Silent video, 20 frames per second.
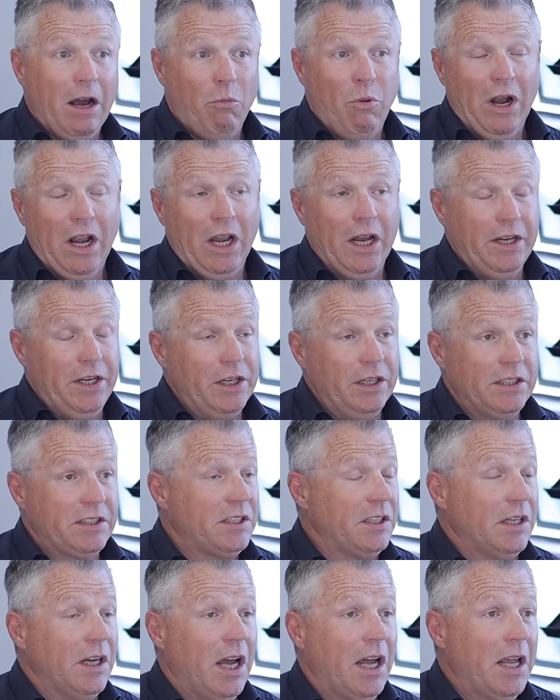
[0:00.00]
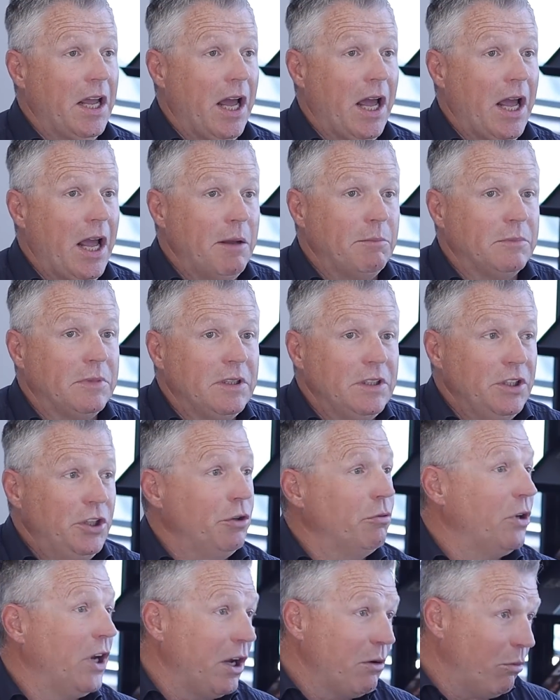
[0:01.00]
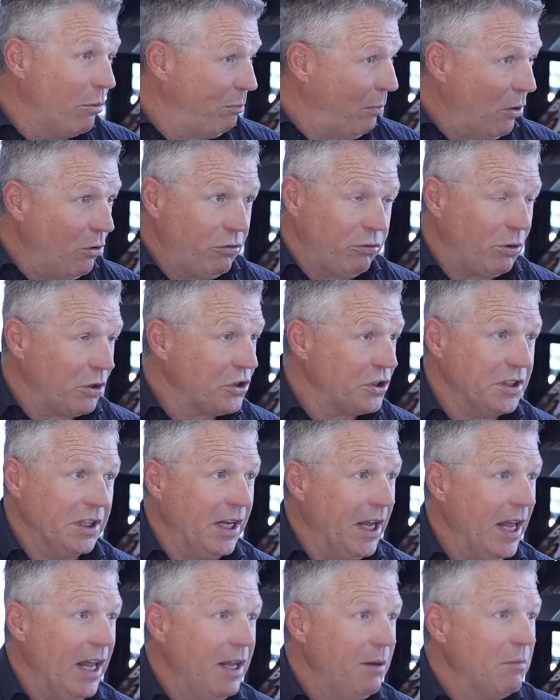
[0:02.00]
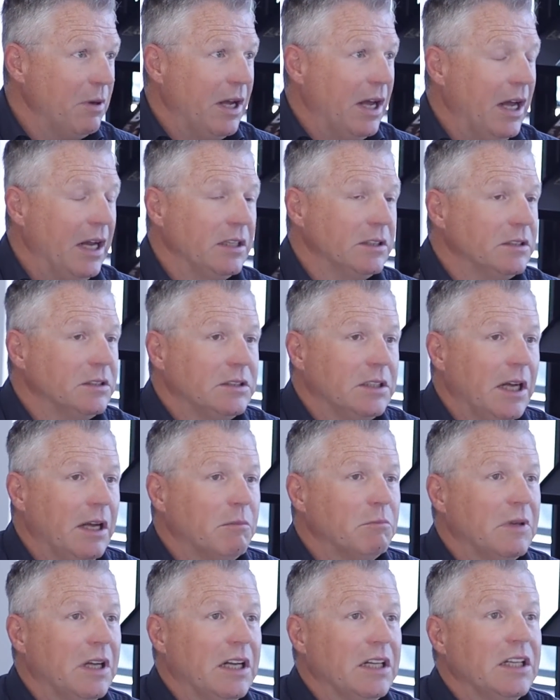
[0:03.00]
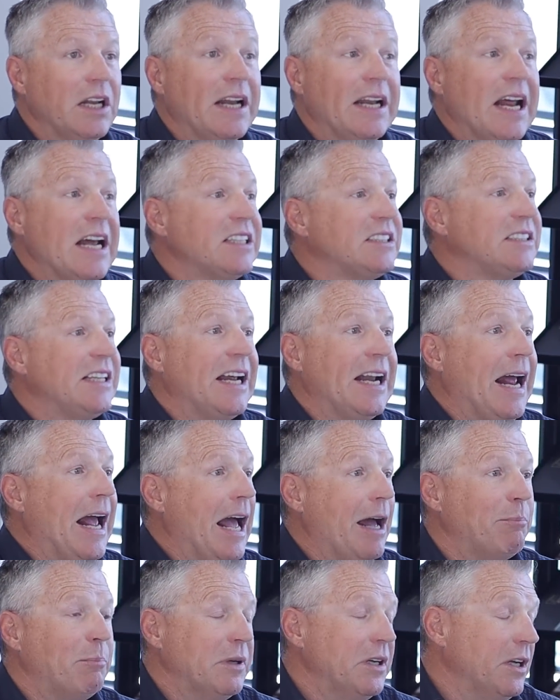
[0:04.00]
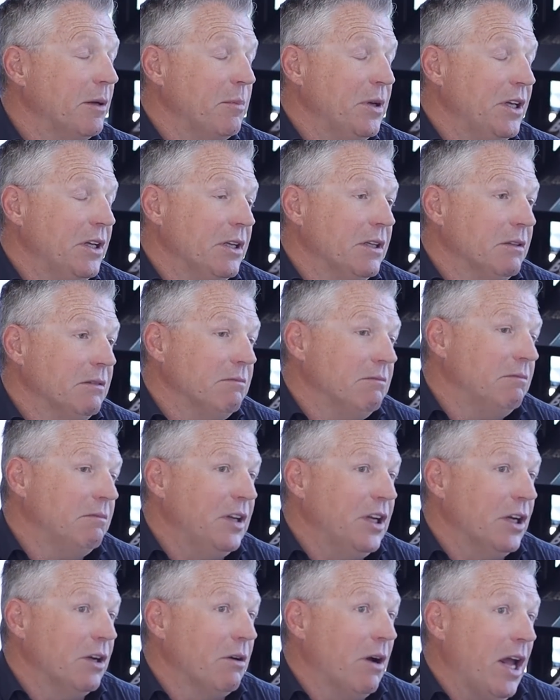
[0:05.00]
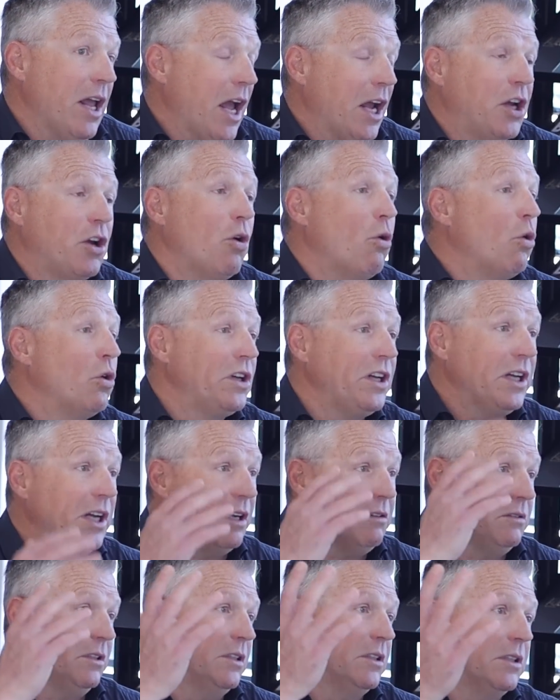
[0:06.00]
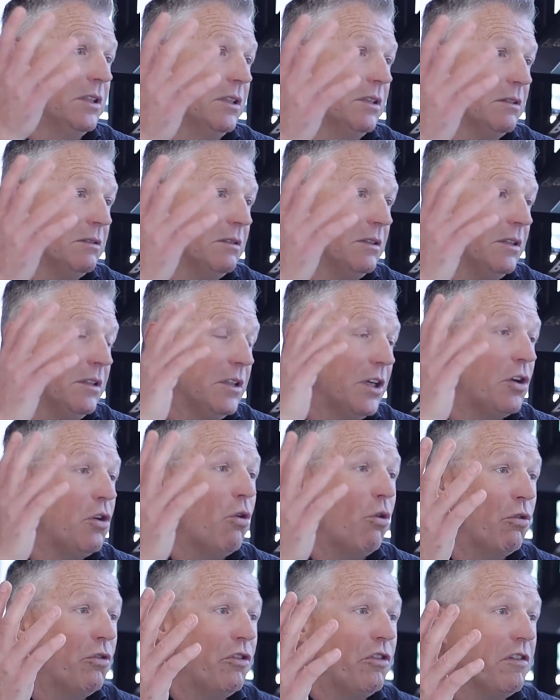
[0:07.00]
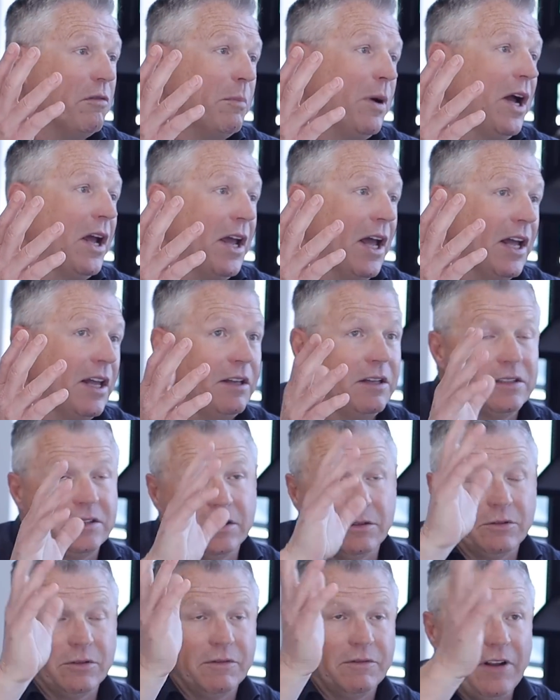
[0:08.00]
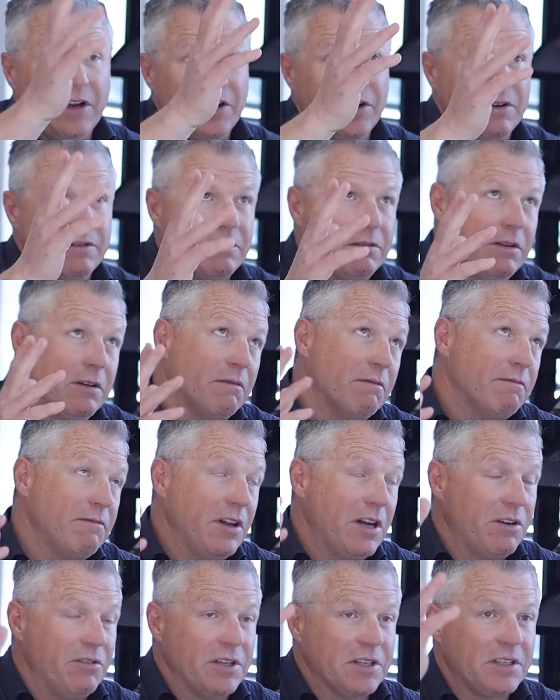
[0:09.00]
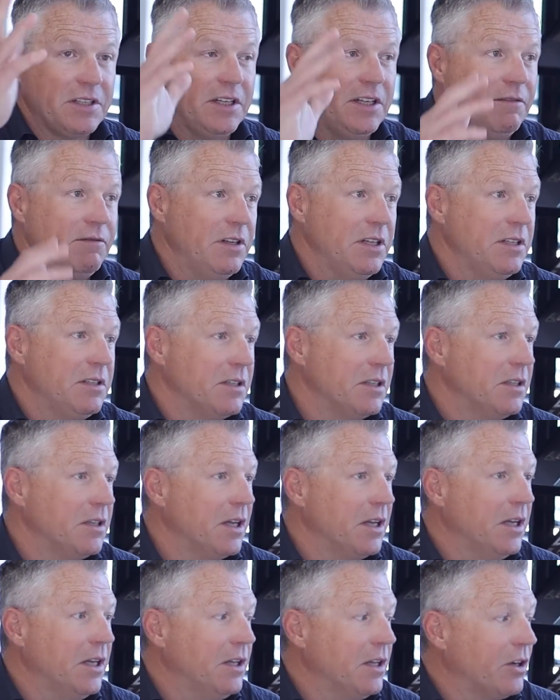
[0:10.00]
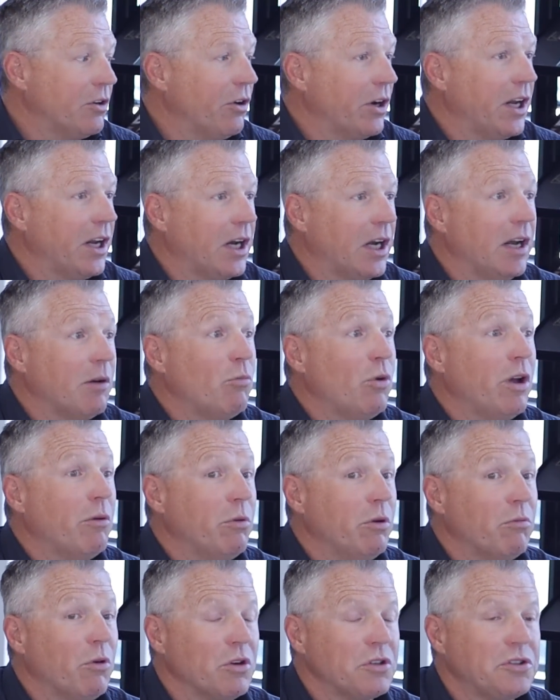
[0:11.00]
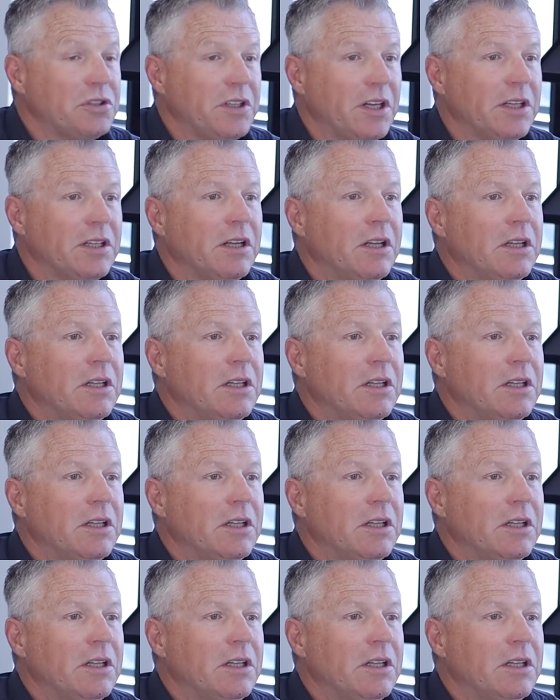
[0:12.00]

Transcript: well, you listen. You and I were both watched the game, and as that happened, I mean, I caught it out of the corner of my eye because there were various TVs in the cricket club where we watched it.